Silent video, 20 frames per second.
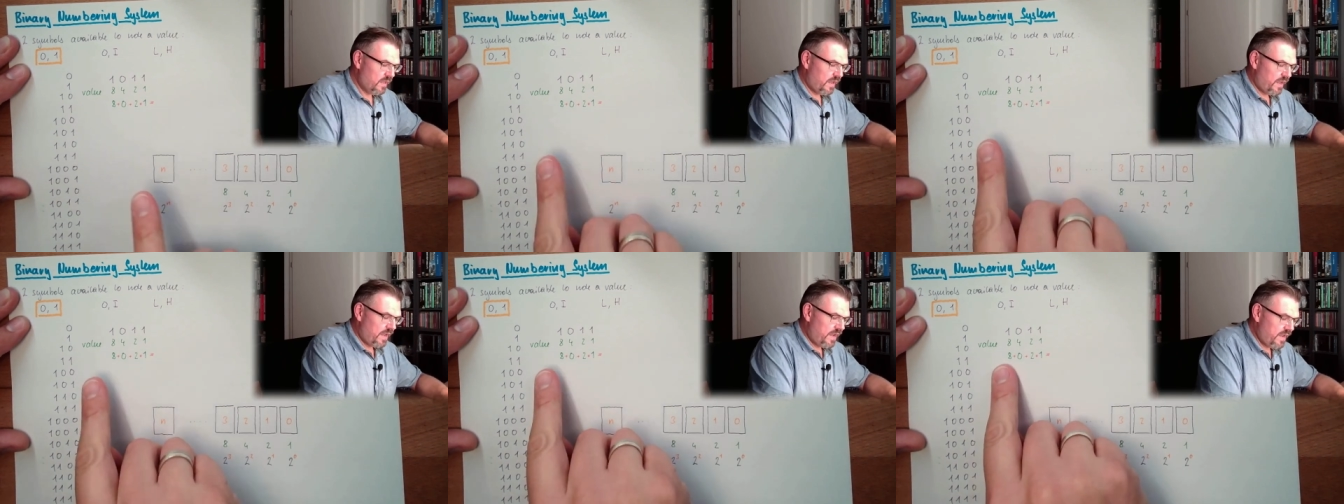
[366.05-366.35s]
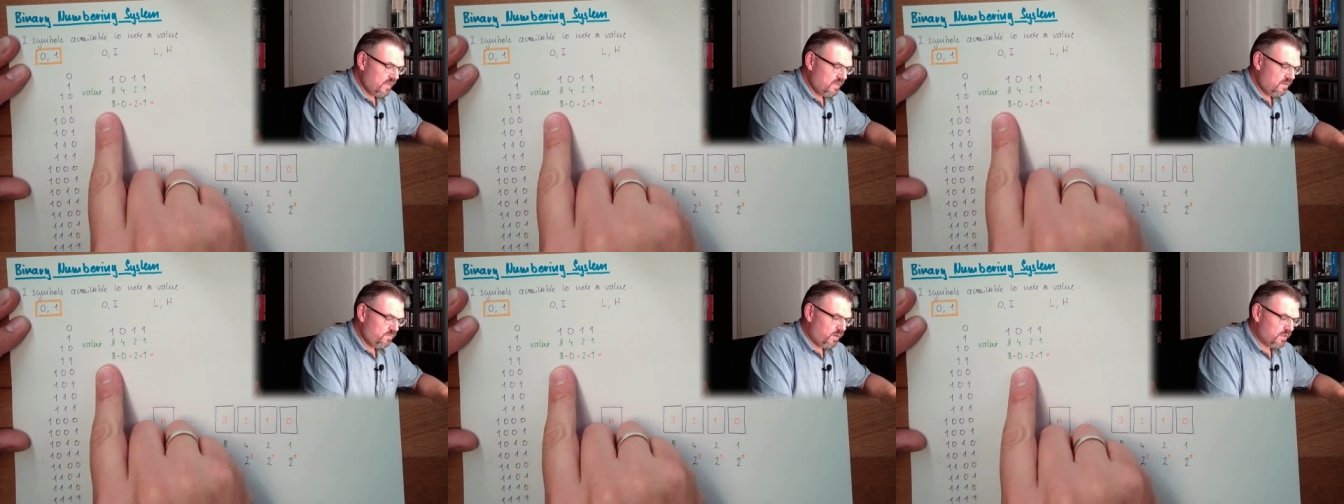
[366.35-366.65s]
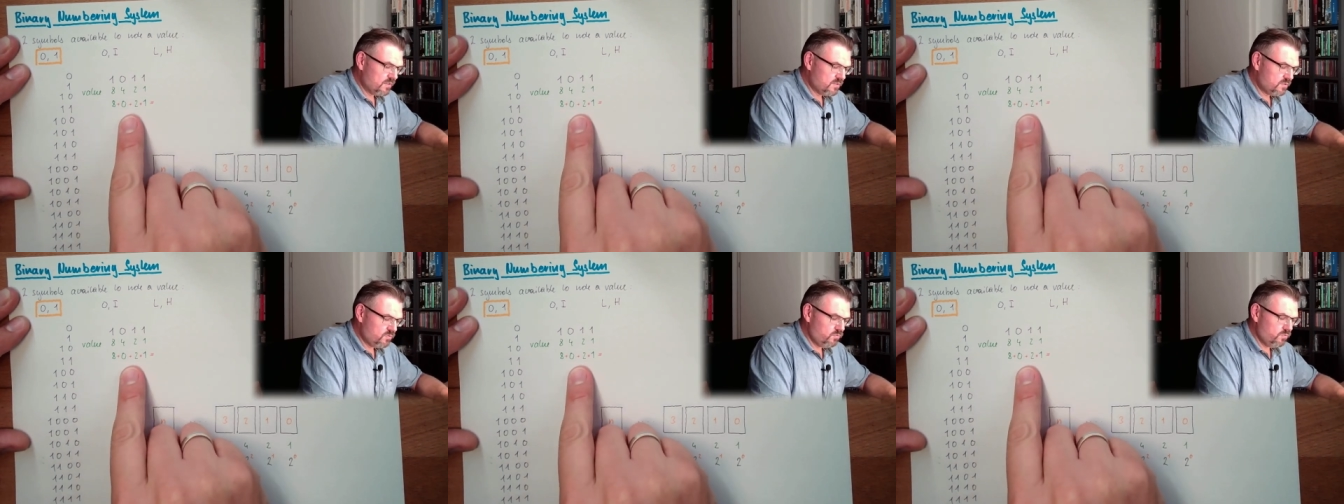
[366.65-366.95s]
8
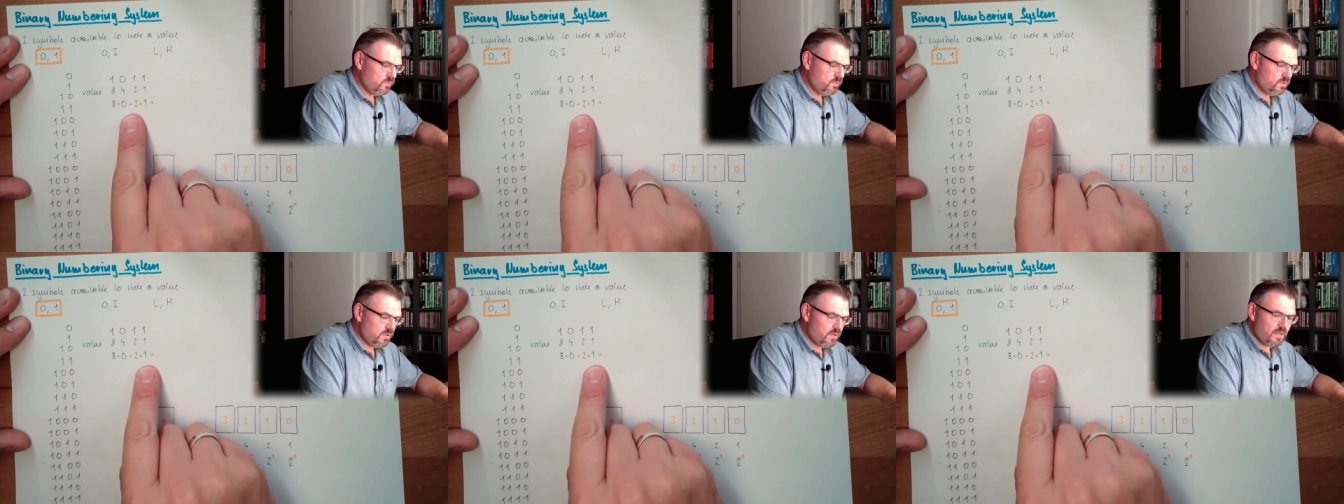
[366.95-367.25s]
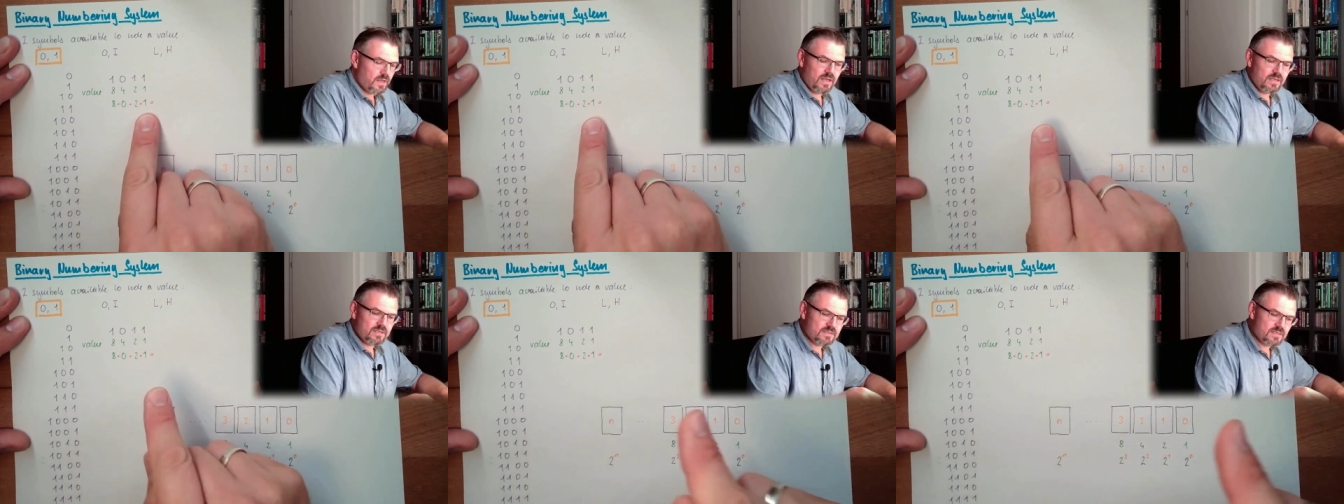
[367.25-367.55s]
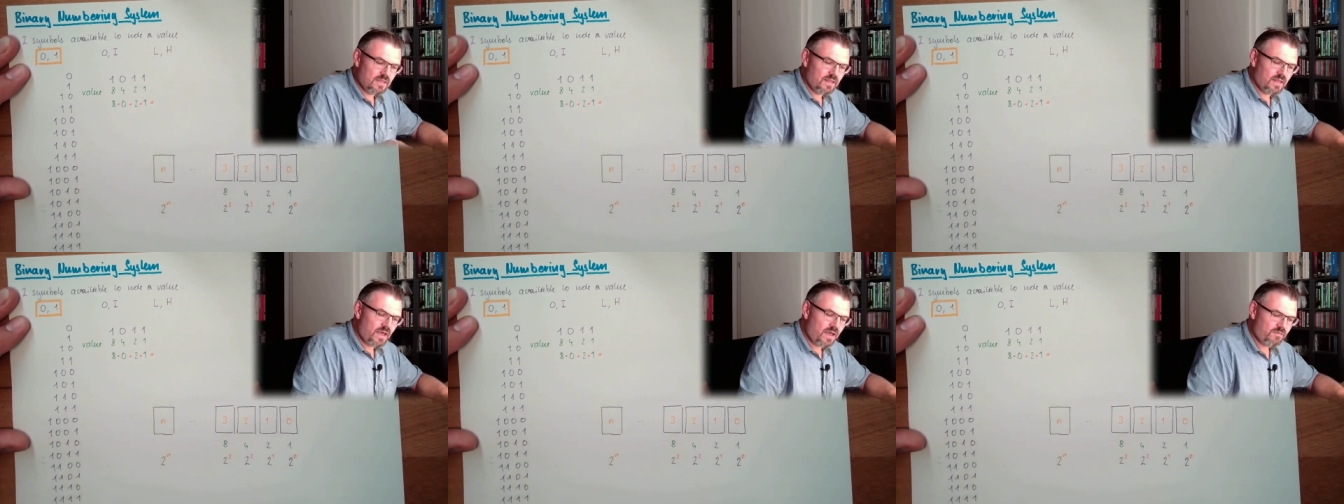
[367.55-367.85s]
plus 2, it's
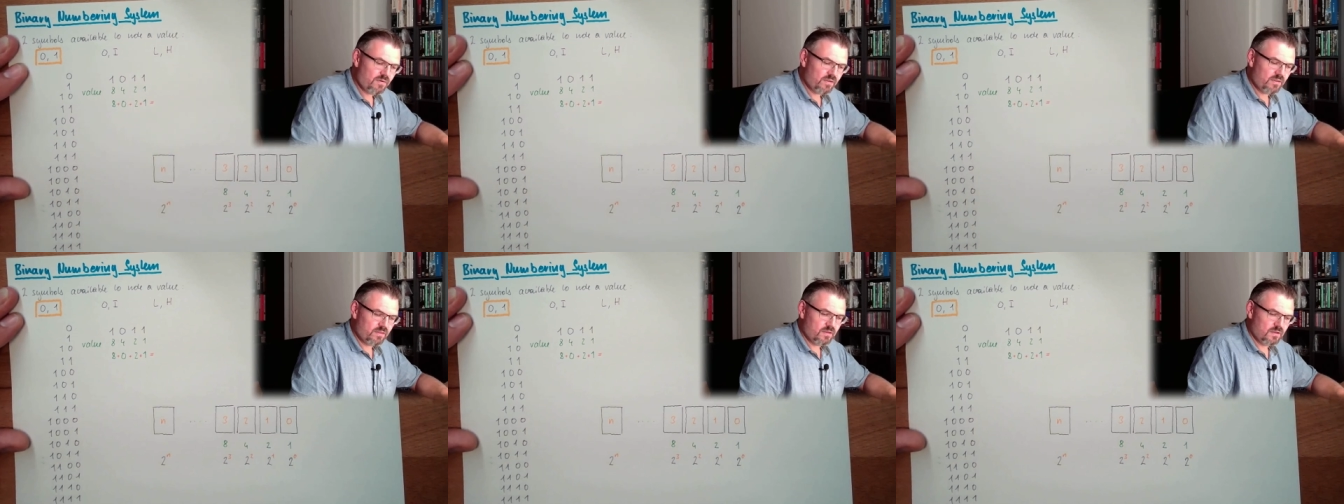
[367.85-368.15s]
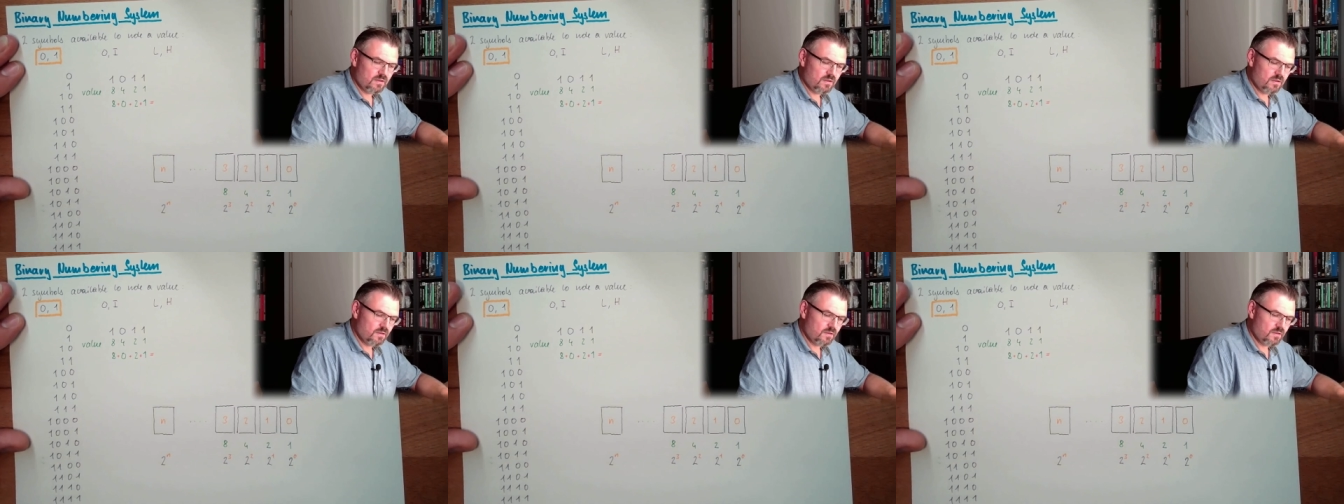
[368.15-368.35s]
11.